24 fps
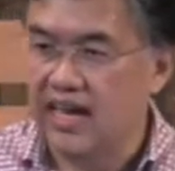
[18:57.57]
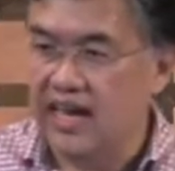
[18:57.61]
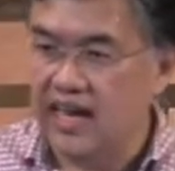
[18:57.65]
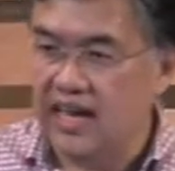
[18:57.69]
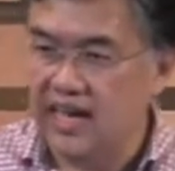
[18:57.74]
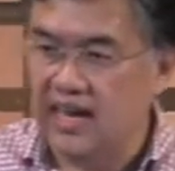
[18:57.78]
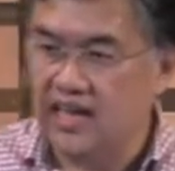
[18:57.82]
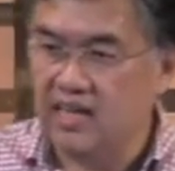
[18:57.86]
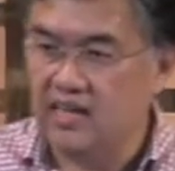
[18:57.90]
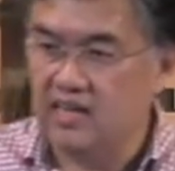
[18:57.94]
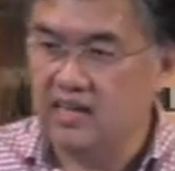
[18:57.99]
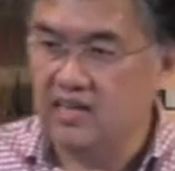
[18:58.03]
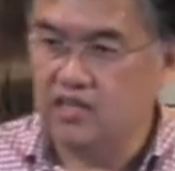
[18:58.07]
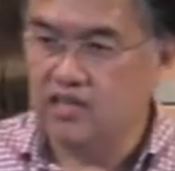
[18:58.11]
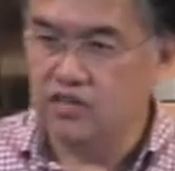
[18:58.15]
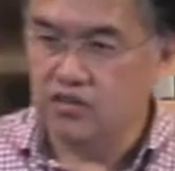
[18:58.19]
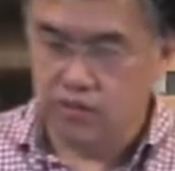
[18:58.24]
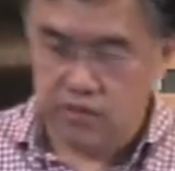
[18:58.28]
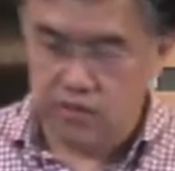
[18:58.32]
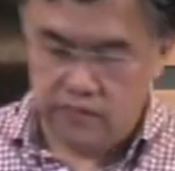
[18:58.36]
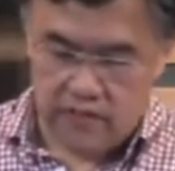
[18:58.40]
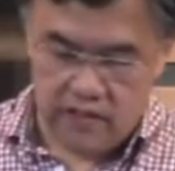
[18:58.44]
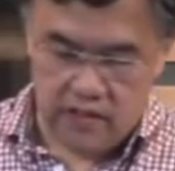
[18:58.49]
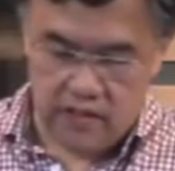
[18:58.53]

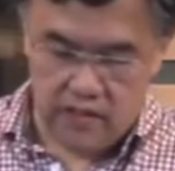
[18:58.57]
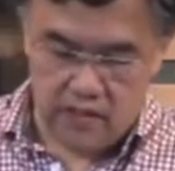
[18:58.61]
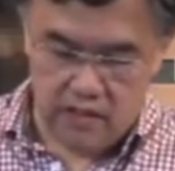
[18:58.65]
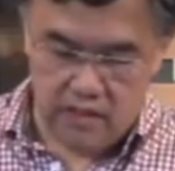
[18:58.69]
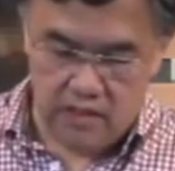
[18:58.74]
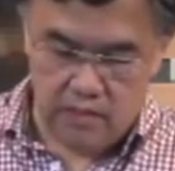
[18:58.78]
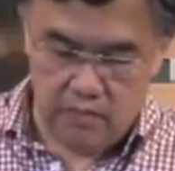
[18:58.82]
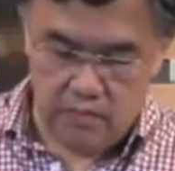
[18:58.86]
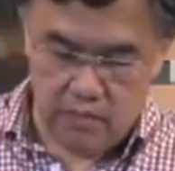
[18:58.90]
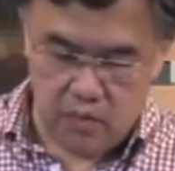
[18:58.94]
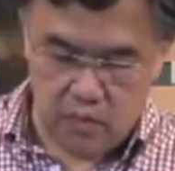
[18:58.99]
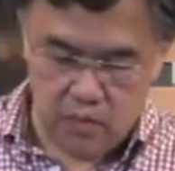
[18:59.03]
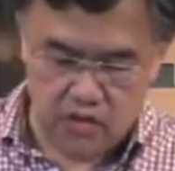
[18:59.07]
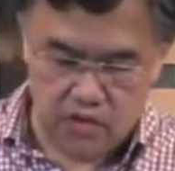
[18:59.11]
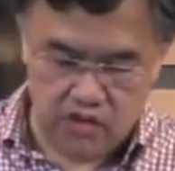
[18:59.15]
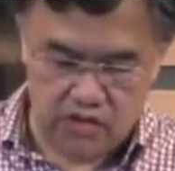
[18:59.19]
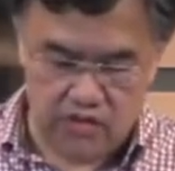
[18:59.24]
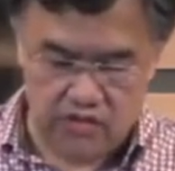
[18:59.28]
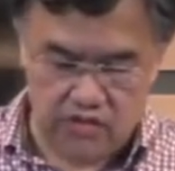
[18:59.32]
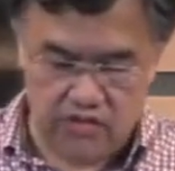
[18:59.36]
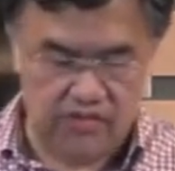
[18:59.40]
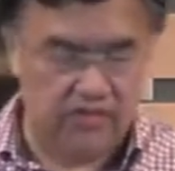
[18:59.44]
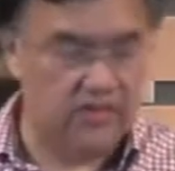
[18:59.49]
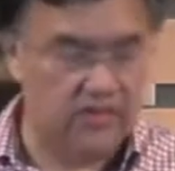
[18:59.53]
anger-driven
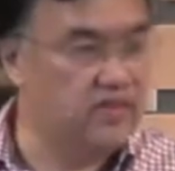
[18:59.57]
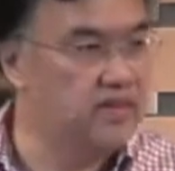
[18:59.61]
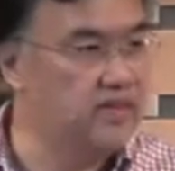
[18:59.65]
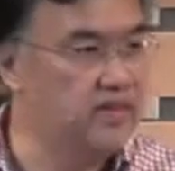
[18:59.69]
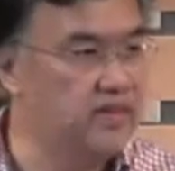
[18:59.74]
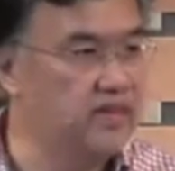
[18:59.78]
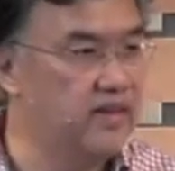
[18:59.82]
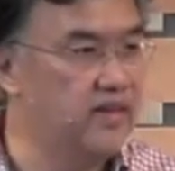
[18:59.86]
emotions